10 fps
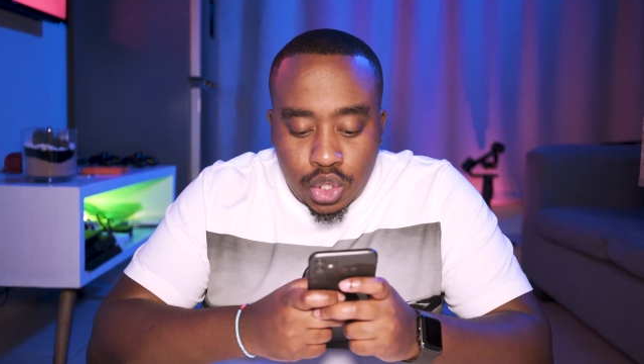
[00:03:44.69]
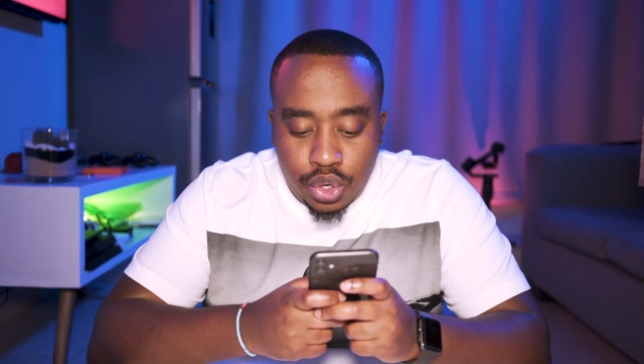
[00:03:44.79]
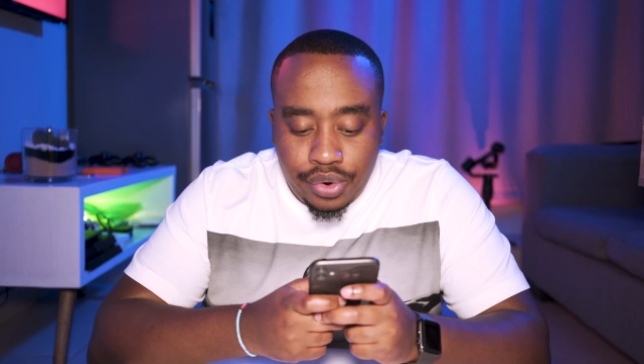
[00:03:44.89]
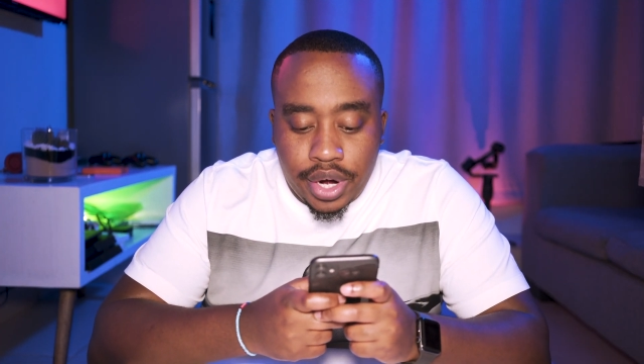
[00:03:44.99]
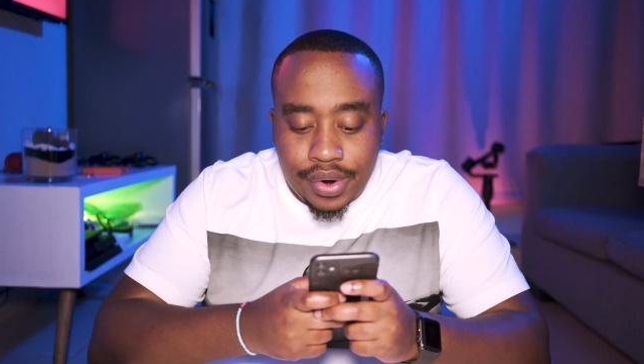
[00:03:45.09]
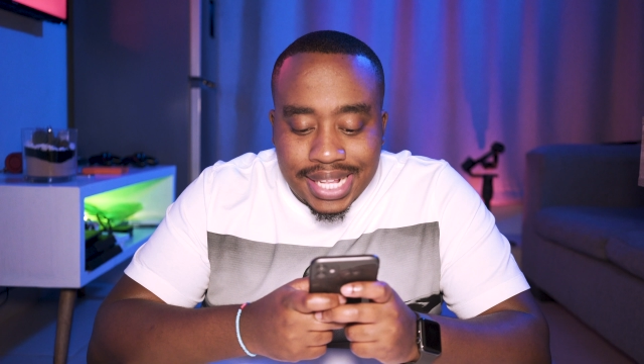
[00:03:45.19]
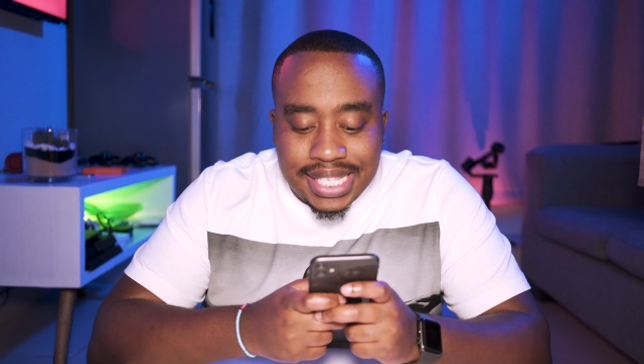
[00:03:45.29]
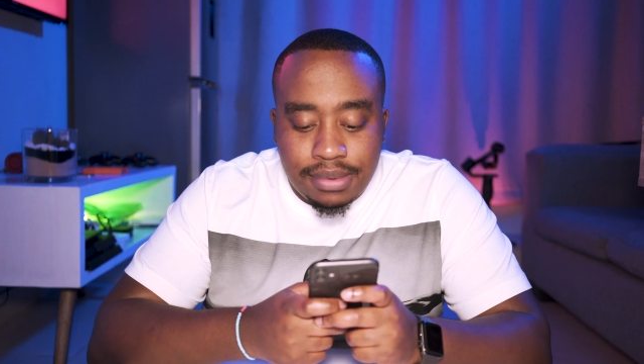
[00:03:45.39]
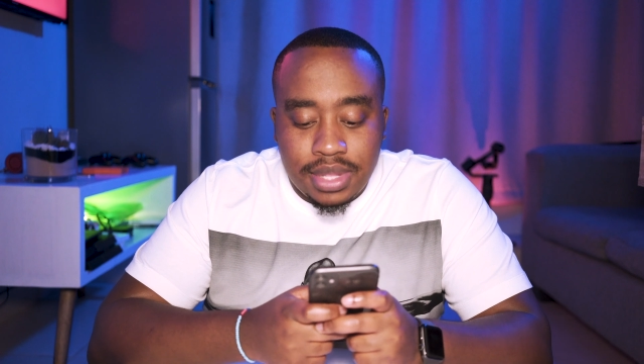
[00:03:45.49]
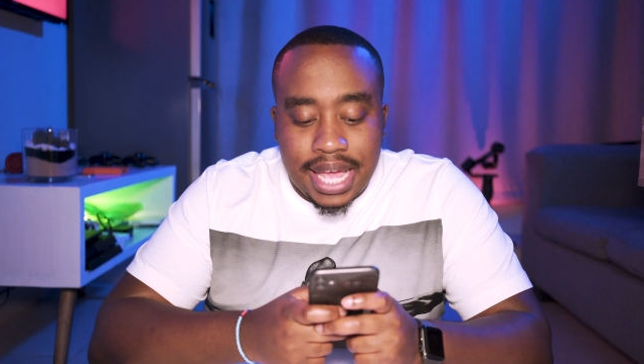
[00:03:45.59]
do you
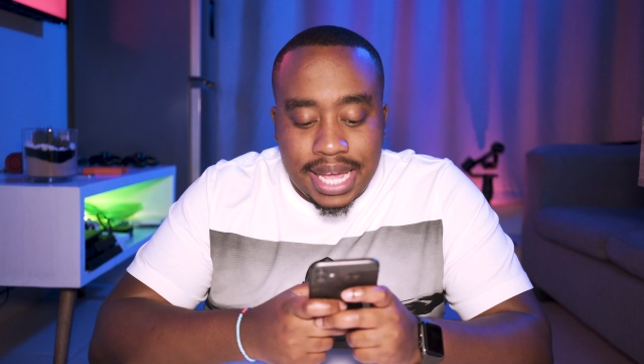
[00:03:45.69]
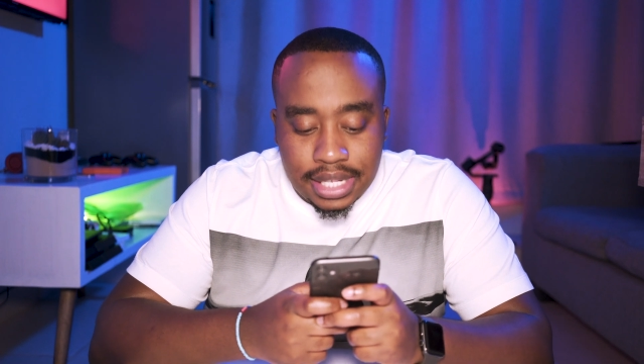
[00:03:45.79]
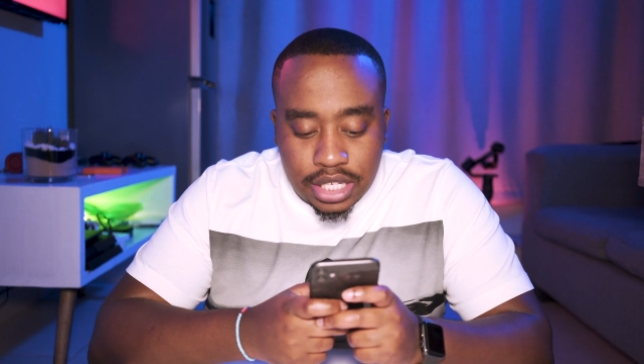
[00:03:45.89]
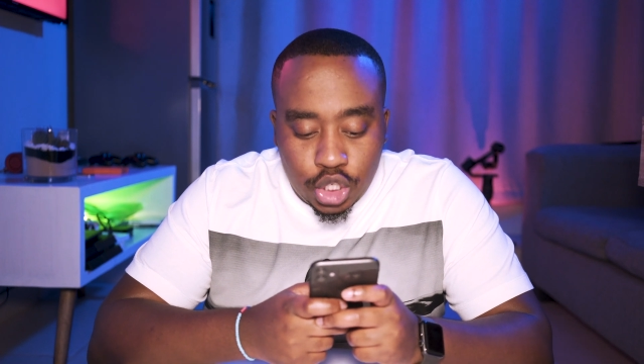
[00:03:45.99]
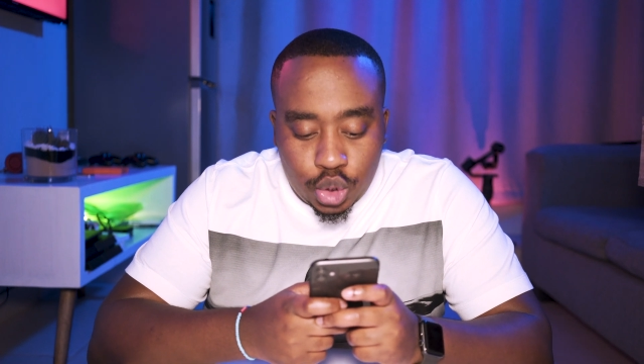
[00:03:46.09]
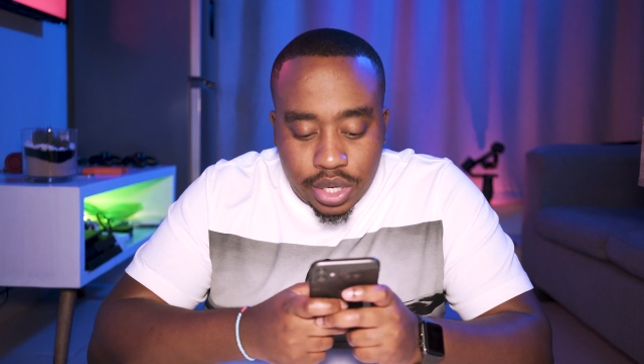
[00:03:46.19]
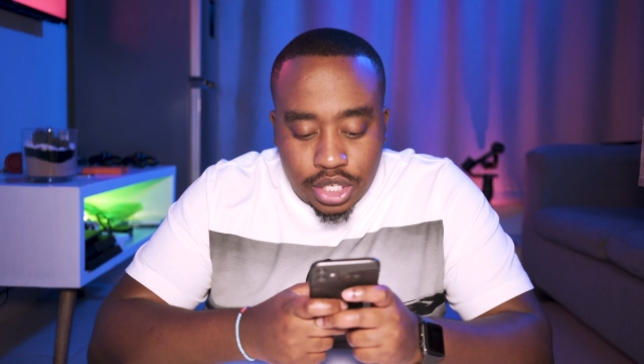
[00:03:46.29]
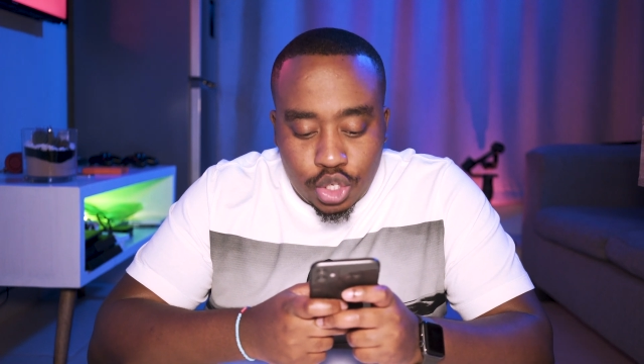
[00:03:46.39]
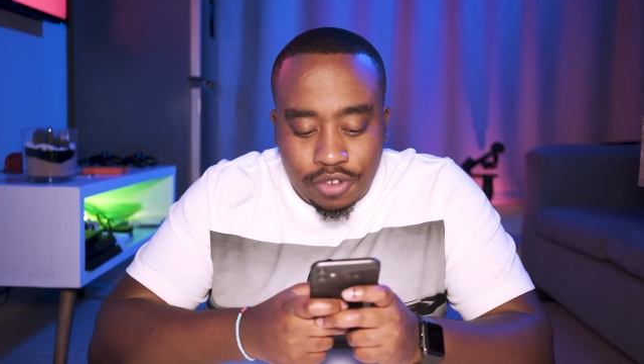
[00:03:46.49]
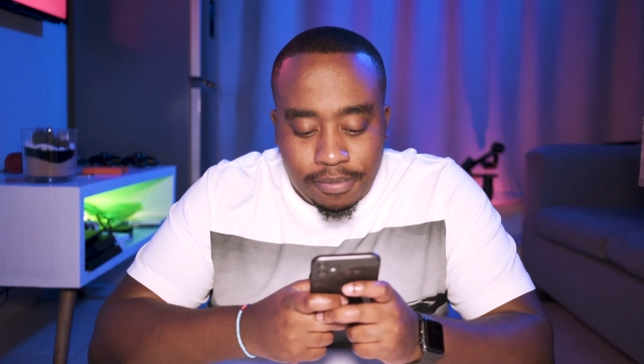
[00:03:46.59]
regret some of the editing
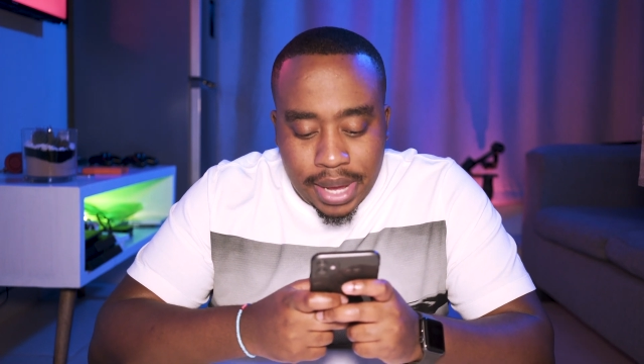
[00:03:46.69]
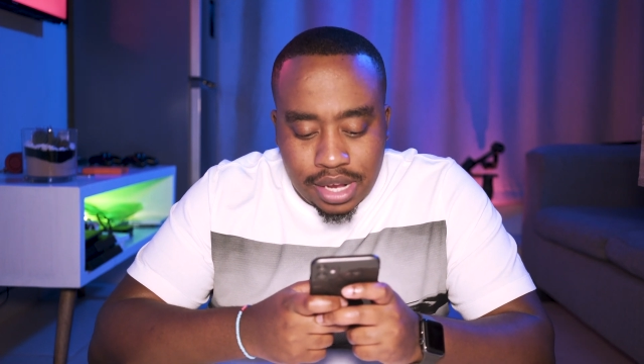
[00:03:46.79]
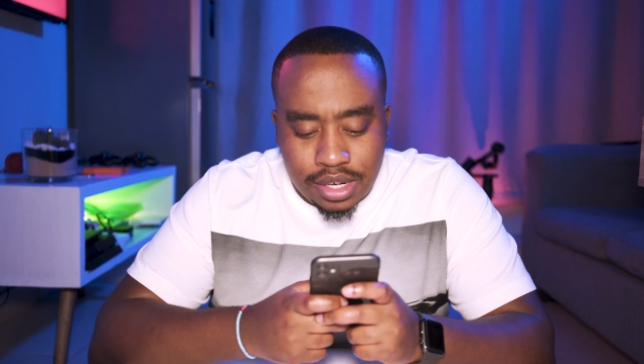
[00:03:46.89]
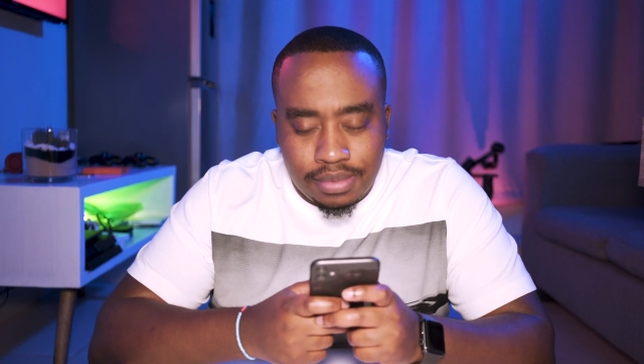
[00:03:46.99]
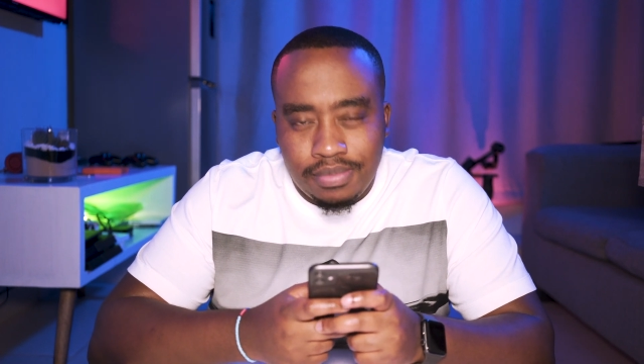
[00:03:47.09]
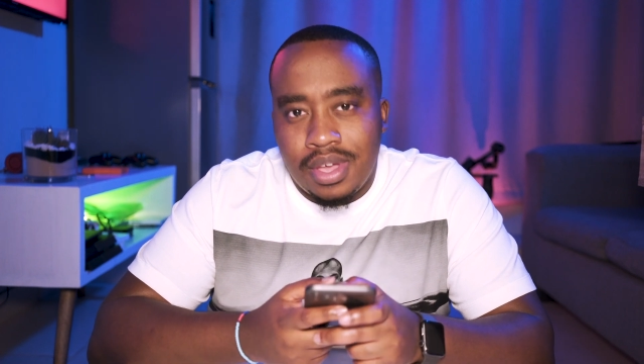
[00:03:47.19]
choices you've made?